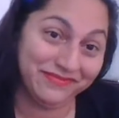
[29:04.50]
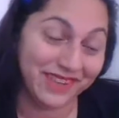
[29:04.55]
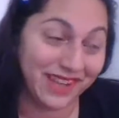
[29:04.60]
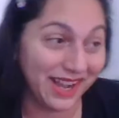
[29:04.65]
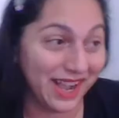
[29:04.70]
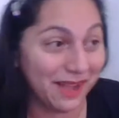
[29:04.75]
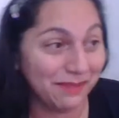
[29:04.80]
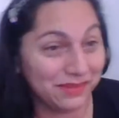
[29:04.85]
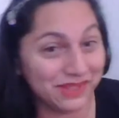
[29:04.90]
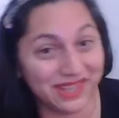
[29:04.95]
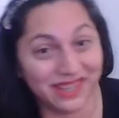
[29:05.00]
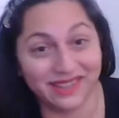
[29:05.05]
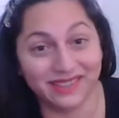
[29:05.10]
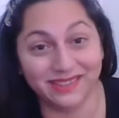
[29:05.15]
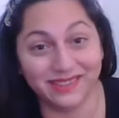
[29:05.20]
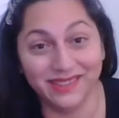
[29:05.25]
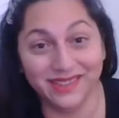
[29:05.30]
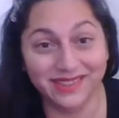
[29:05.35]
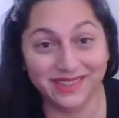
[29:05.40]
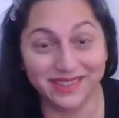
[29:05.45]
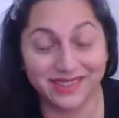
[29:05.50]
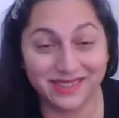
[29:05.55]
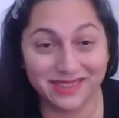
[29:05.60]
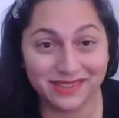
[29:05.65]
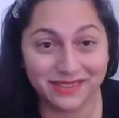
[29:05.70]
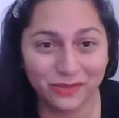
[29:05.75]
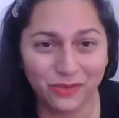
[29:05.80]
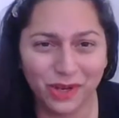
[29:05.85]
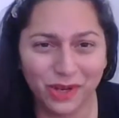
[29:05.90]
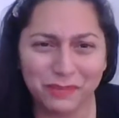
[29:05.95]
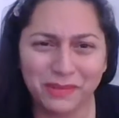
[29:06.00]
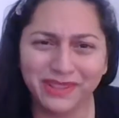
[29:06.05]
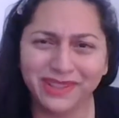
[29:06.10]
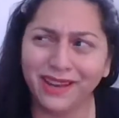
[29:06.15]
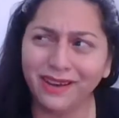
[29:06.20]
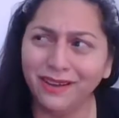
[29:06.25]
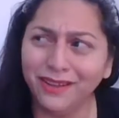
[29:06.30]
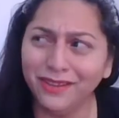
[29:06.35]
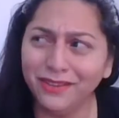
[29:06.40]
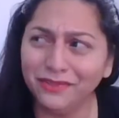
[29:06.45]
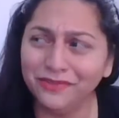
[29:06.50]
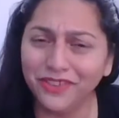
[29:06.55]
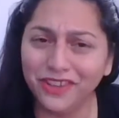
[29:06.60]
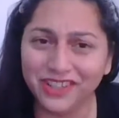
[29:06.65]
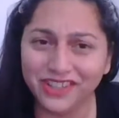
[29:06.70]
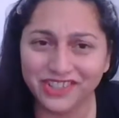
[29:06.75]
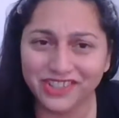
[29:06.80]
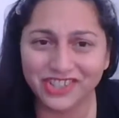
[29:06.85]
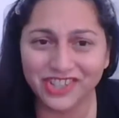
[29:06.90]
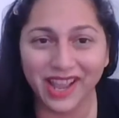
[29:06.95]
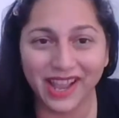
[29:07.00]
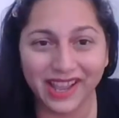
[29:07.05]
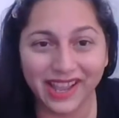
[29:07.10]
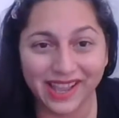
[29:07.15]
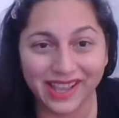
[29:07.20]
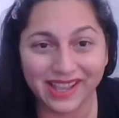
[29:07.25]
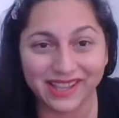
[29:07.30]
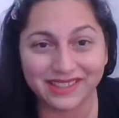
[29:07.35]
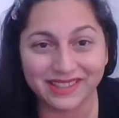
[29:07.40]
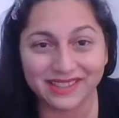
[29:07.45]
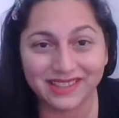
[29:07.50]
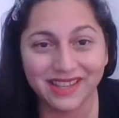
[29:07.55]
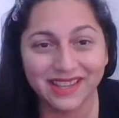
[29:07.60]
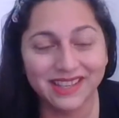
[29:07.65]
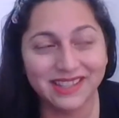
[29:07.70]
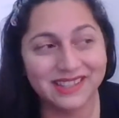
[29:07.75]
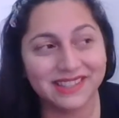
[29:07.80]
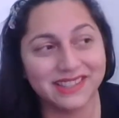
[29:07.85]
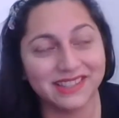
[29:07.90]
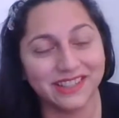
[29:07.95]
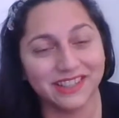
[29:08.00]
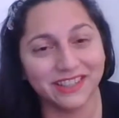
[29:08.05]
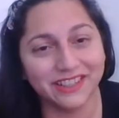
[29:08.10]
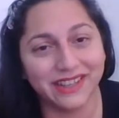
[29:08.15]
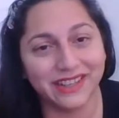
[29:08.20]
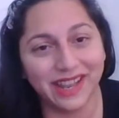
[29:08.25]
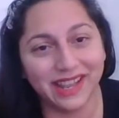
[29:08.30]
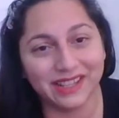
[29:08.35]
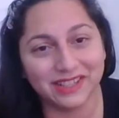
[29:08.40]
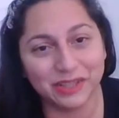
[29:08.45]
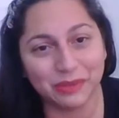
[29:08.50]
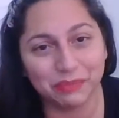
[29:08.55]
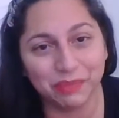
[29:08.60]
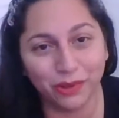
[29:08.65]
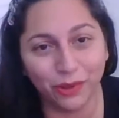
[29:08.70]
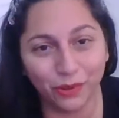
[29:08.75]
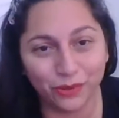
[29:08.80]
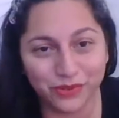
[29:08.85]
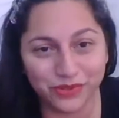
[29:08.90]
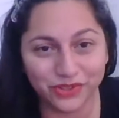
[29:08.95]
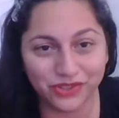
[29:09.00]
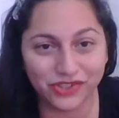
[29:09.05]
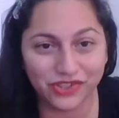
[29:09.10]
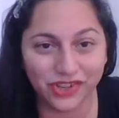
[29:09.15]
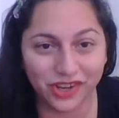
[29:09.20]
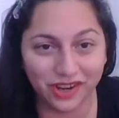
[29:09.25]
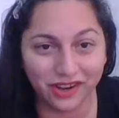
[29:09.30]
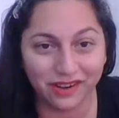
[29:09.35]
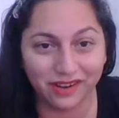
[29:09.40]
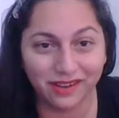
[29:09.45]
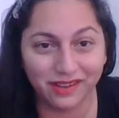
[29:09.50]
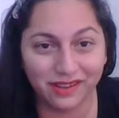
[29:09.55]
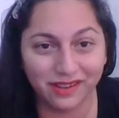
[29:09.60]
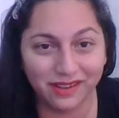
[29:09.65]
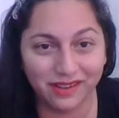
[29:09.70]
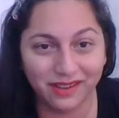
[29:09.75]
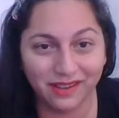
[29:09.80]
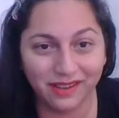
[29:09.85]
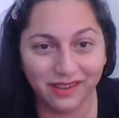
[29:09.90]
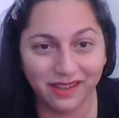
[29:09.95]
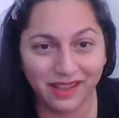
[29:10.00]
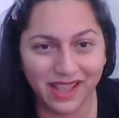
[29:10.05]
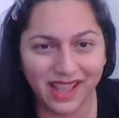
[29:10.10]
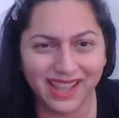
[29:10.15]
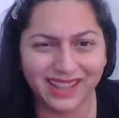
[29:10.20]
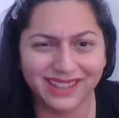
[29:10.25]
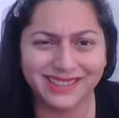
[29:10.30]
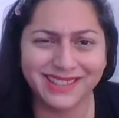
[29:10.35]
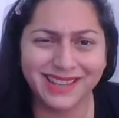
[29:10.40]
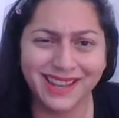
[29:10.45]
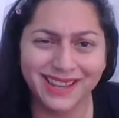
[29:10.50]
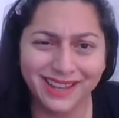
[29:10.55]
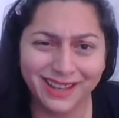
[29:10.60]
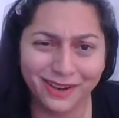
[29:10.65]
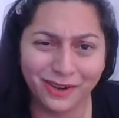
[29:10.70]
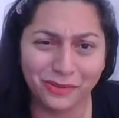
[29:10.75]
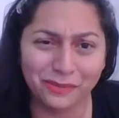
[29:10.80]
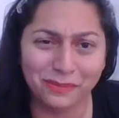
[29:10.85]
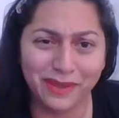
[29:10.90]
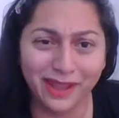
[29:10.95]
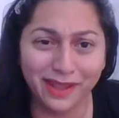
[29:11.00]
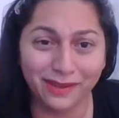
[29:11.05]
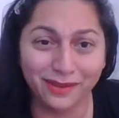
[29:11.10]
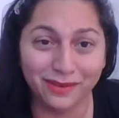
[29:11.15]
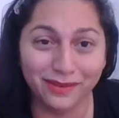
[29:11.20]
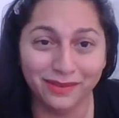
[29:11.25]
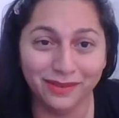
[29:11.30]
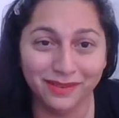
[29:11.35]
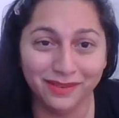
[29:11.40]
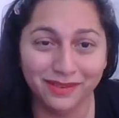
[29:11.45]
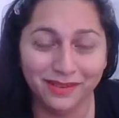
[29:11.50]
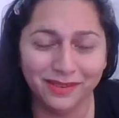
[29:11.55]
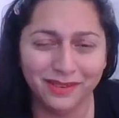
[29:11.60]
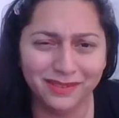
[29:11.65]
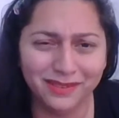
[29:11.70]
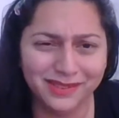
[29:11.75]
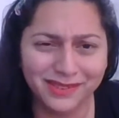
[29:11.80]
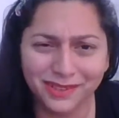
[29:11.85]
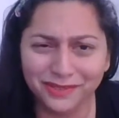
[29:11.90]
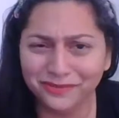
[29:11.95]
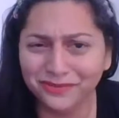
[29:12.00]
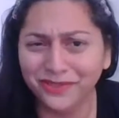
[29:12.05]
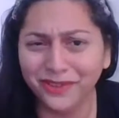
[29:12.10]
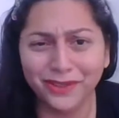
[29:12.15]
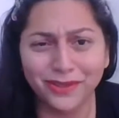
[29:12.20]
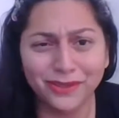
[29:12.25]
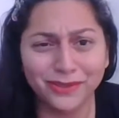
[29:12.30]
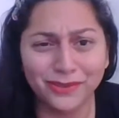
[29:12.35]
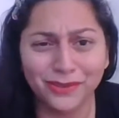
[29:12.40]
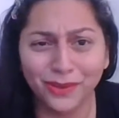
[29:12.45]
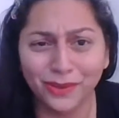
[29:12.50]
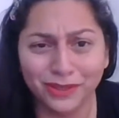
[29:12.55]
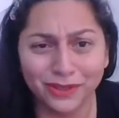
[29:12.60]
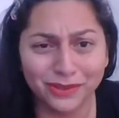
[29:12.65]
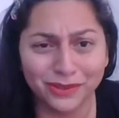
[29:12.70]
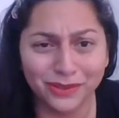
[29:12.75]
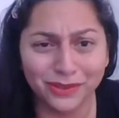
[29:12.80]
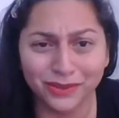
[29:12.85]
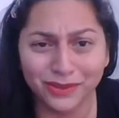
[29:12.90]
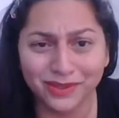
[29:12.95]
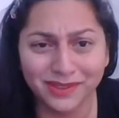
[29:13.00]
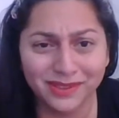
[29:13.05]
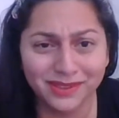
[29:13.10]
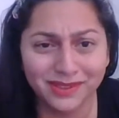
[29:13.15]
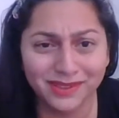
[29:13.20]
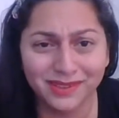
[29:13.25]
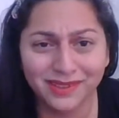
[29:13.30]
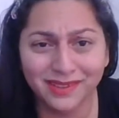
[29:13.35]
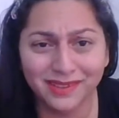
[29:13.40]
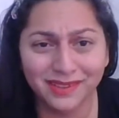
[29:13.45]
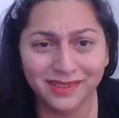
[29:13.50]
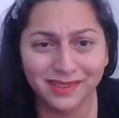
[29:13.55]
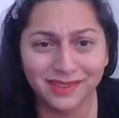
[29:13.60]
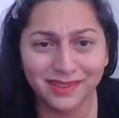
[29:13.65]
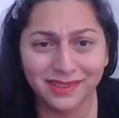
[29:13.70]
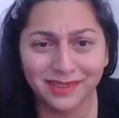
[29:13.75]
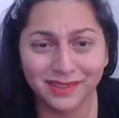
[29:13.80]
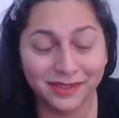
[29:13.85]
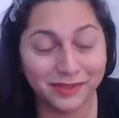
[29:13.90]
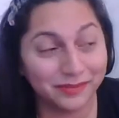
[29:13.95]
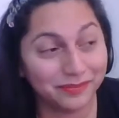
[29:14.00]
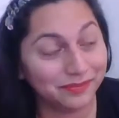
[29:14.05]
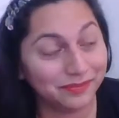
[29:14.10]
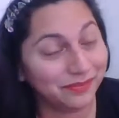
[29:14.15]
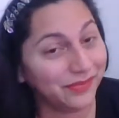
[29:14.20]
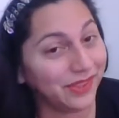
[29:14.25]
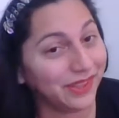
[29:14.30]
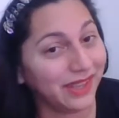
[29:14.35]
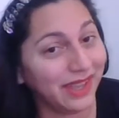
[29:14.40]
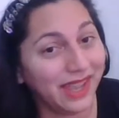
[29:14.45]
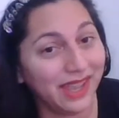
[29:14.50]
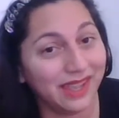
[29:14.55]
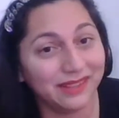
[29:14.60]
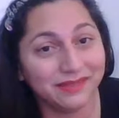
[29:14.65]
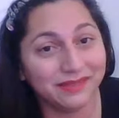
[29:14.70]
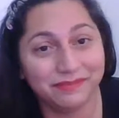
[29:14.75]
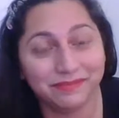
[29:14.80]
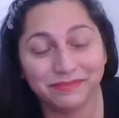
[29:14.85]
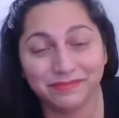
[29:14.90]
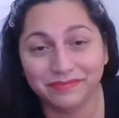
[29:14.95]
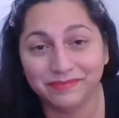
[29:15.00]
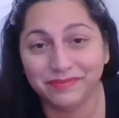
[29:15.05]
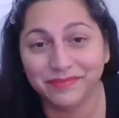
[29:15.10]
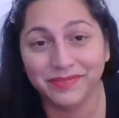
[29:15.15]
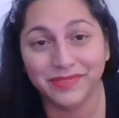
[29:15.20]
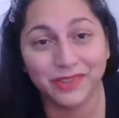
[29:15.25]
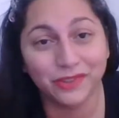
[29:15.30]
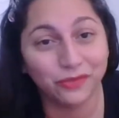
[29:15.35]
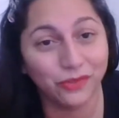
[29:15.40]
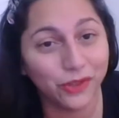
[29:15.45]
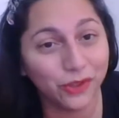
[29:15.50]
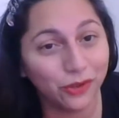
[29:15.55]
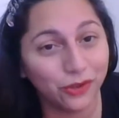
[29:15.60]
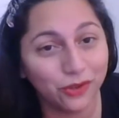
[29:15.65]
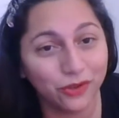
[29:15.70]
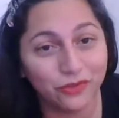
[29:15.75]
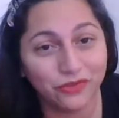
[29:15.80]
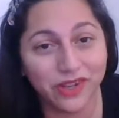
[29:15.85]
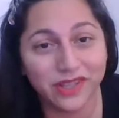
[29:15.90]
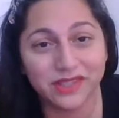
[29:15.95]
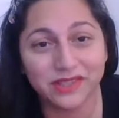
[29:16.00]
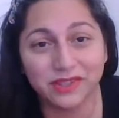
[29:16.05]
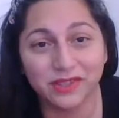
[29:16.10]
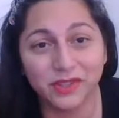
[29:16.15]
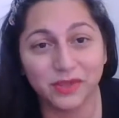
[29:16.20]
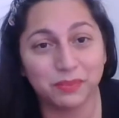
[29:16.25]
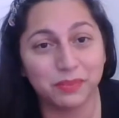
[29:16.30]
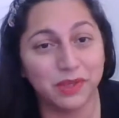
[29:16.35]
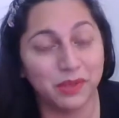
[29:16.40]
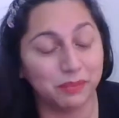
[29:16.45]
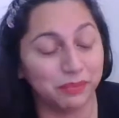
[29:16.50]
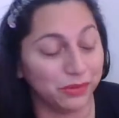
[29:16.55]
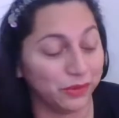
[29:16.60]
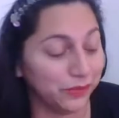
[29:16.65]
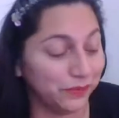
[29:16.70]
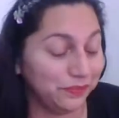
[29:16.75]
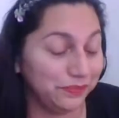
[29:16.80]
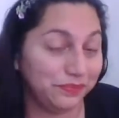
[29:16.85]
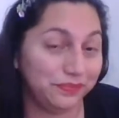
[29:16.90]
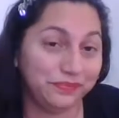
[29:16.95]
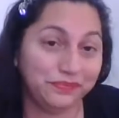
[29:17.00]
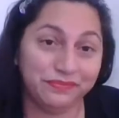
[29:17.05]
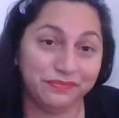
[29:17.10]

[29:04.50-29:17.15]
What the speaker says: Like, I'm taking this. What about that other fucking jackass sitting in Nancy Pelosi's chair and taking her mail? What the fuck you doing, dude? Again, if we don't arrest these people,